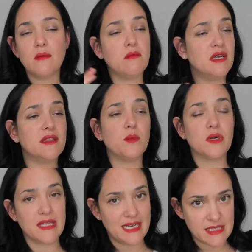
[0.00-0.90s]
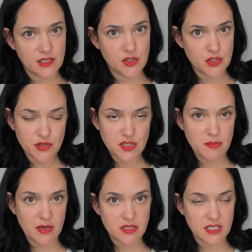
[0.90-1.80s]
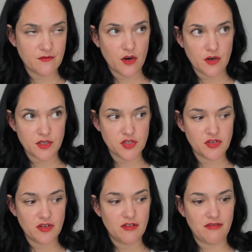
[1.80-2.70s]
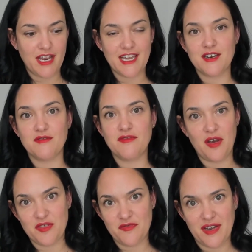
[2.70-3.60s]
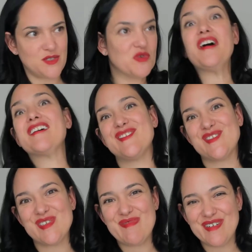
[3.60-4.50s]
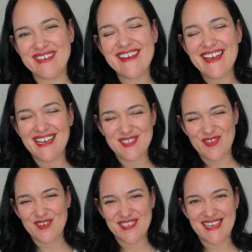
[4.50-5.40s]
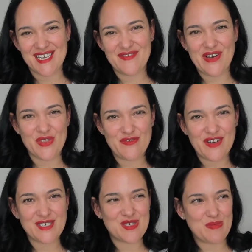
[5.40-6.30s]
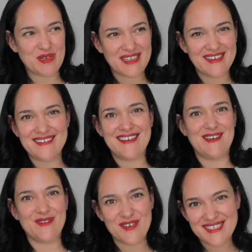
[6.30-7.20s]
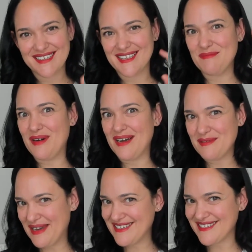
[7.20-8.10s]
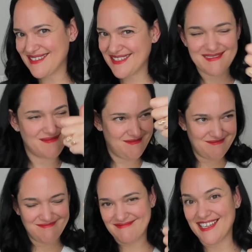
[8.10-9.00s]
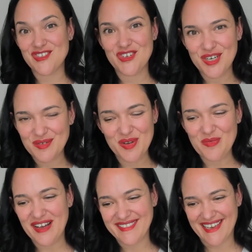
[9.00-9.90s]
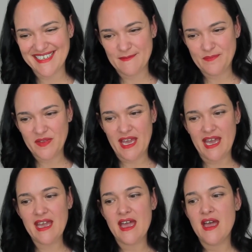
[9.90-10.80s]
one that we're less concerned about as far as negative health effects. We're not concerned about it as far as negative health effects. Typically, increasing lean body mass that's good. We want that, okay?